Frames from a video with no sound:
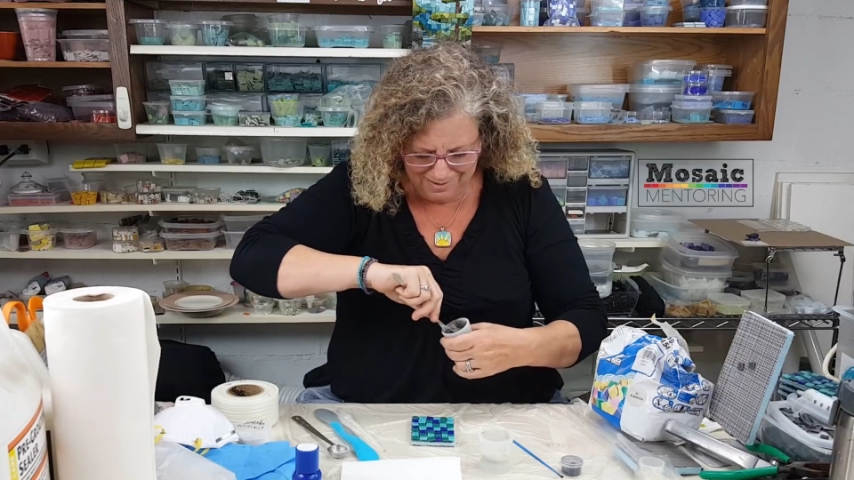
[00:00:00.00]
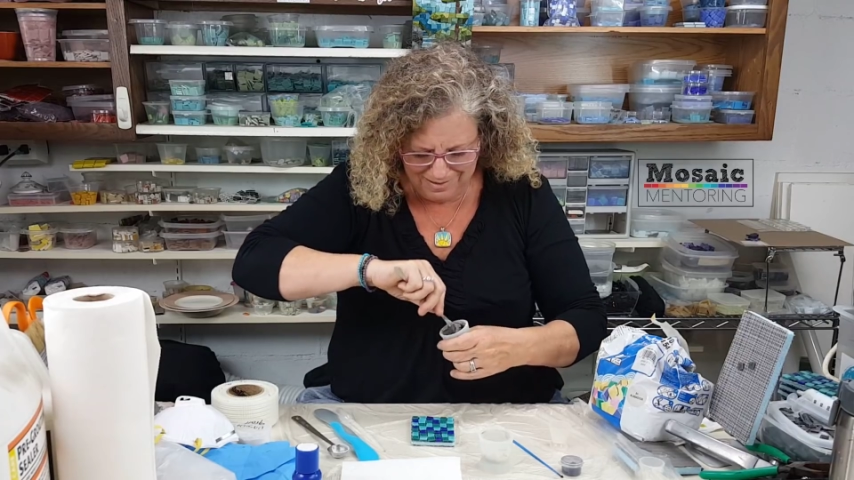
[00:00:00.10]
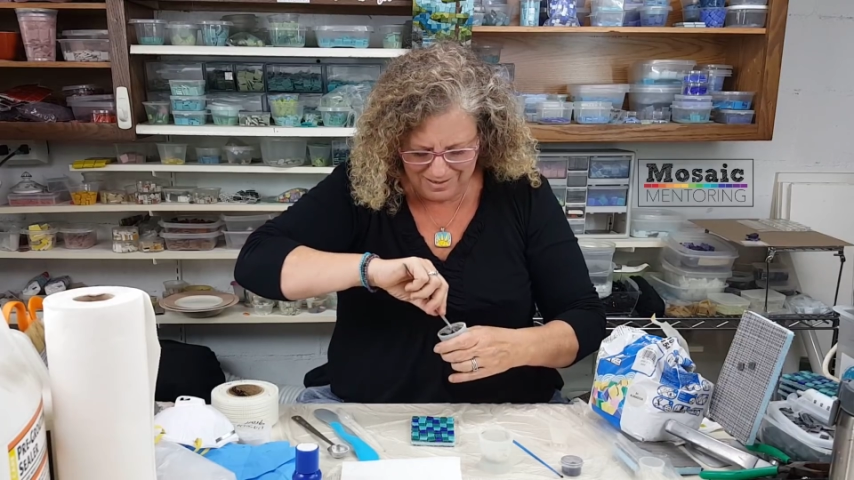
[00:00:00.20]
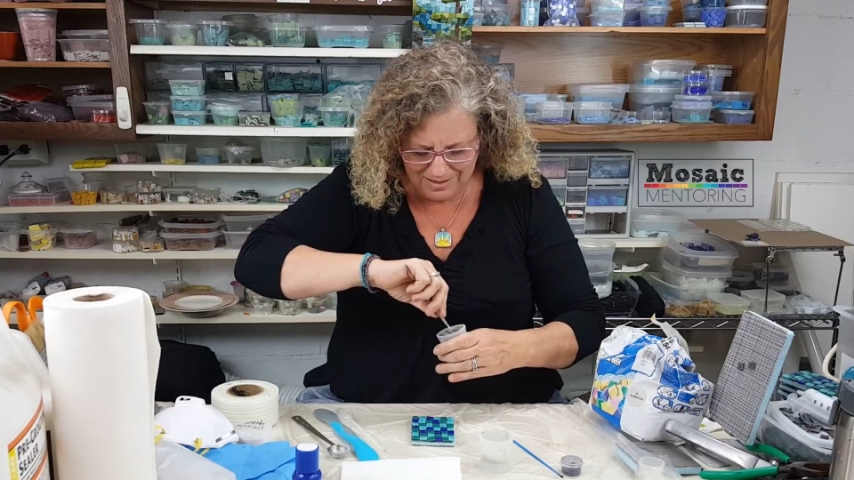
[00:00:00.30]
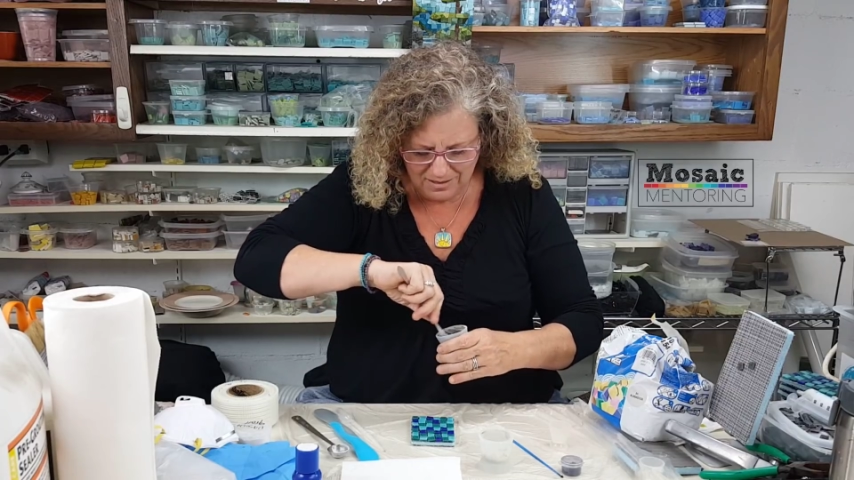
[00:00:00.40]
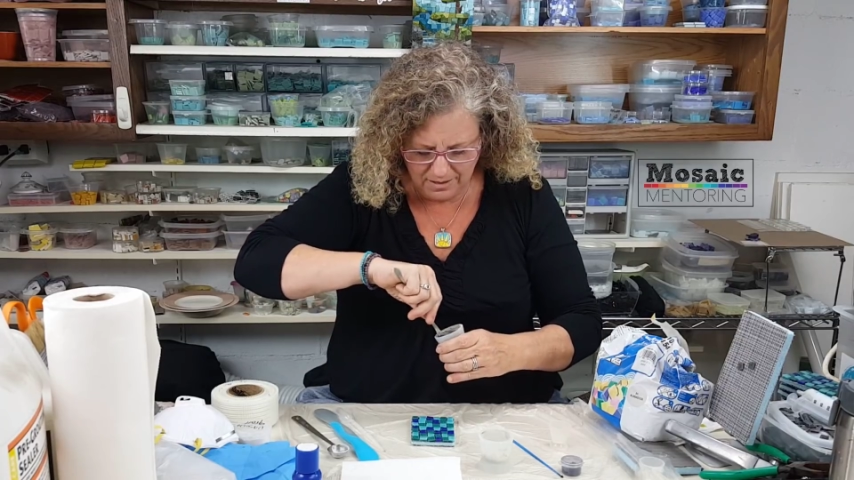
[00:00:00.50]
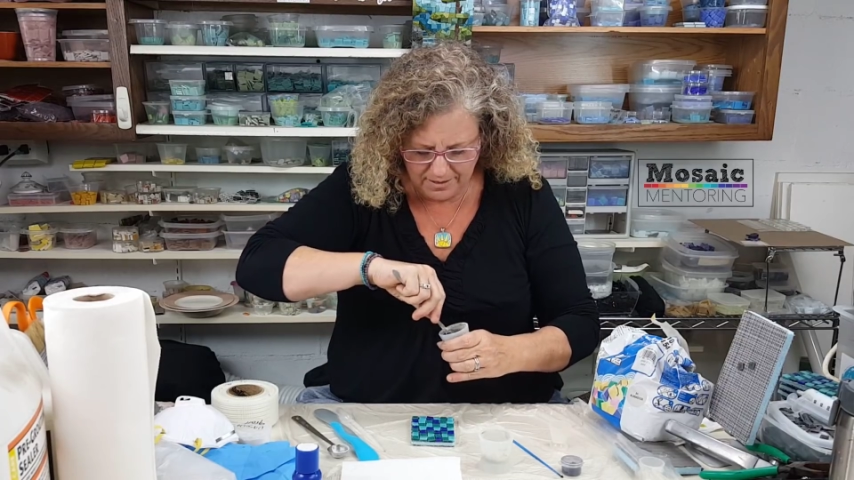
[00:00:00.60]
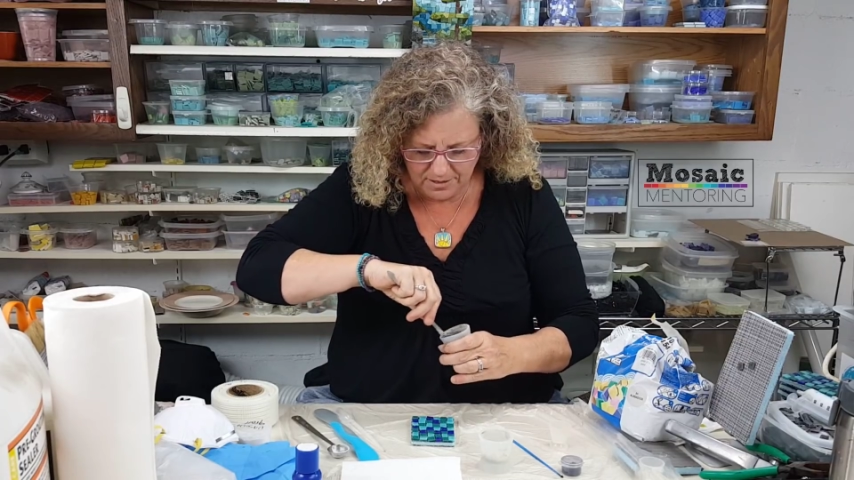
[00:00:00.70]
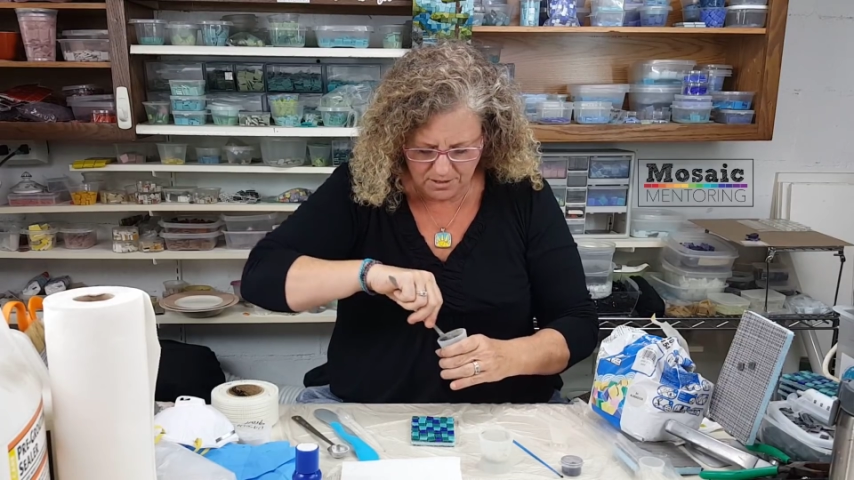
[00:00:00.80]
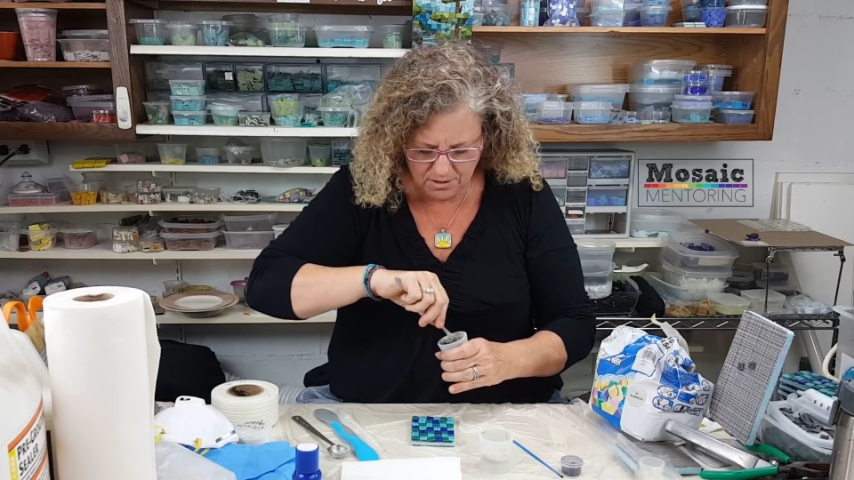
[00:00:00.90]
I
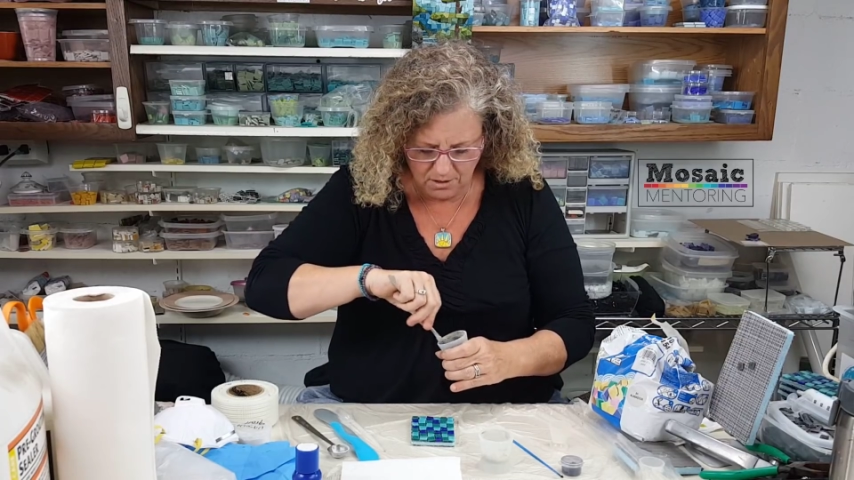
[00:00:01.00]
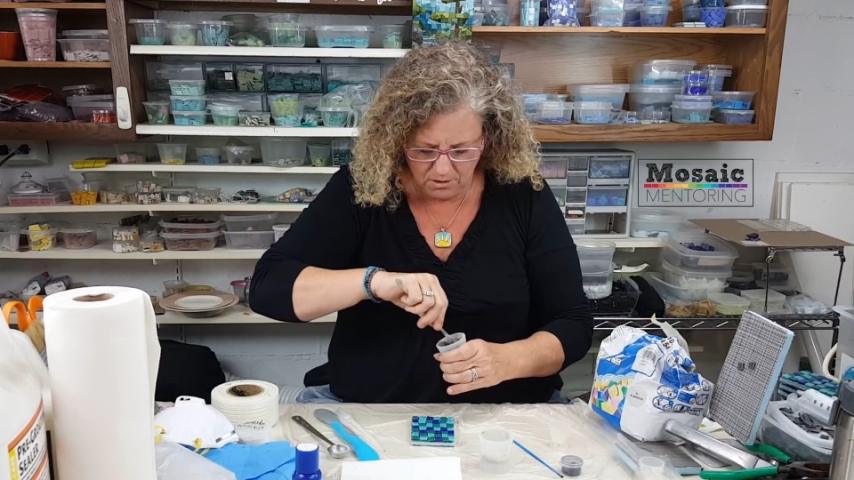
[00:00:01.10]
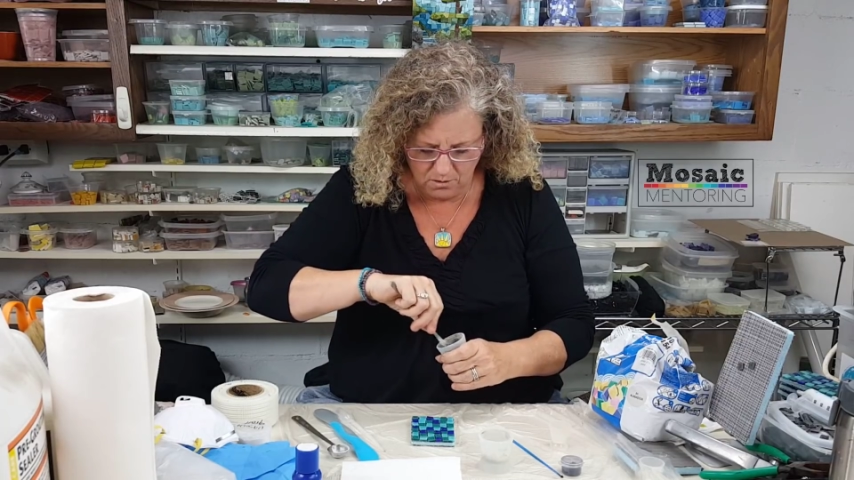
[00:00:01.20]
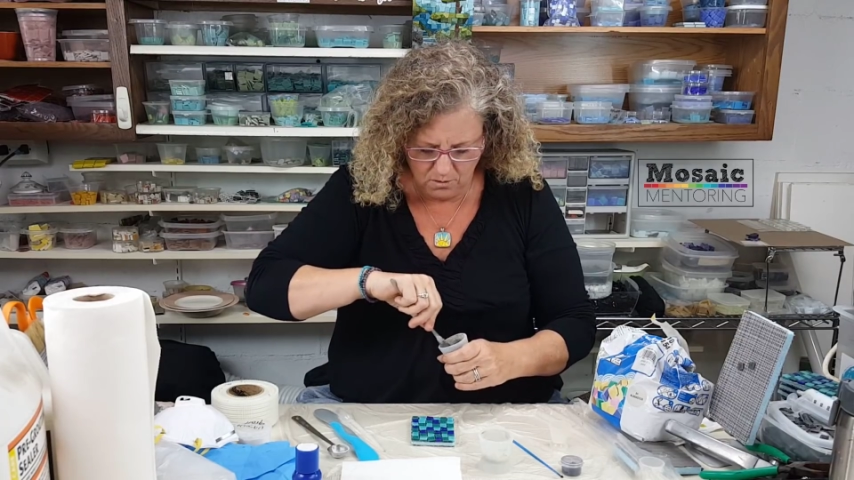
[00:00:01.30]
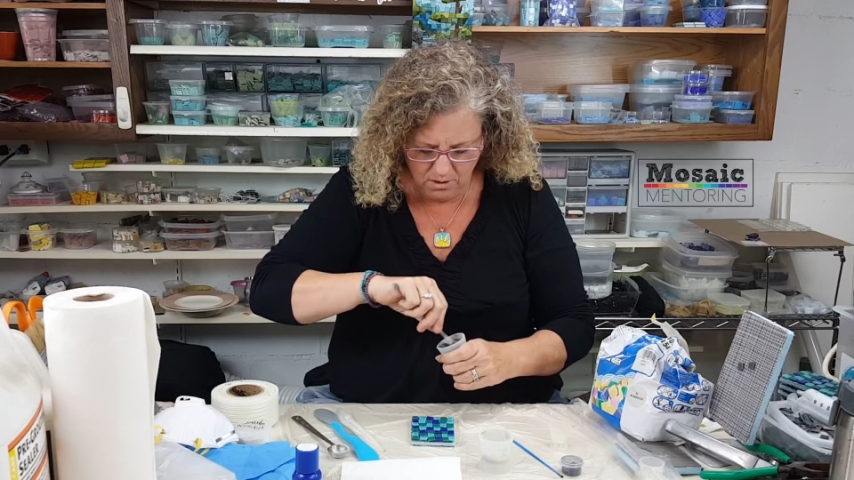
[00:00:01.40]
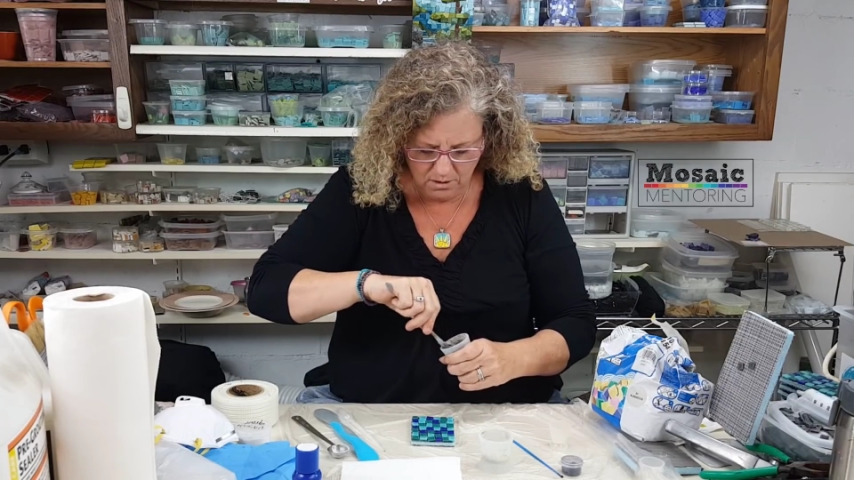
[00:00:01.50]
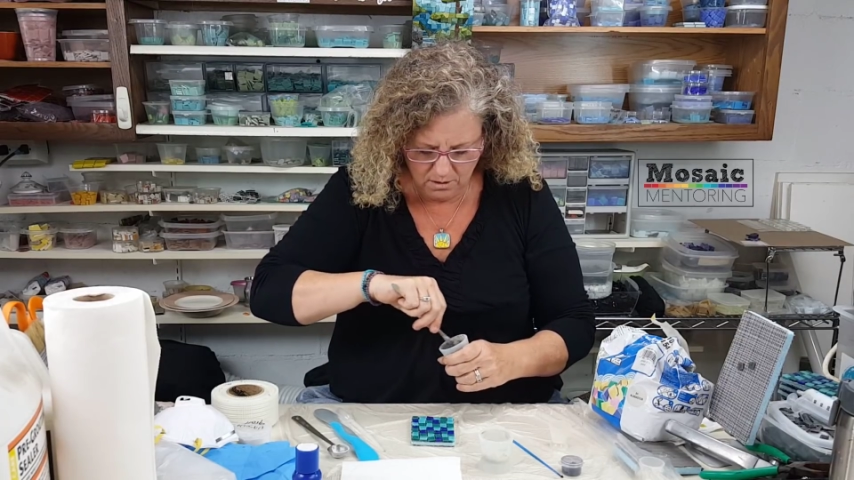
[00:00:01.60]
like to go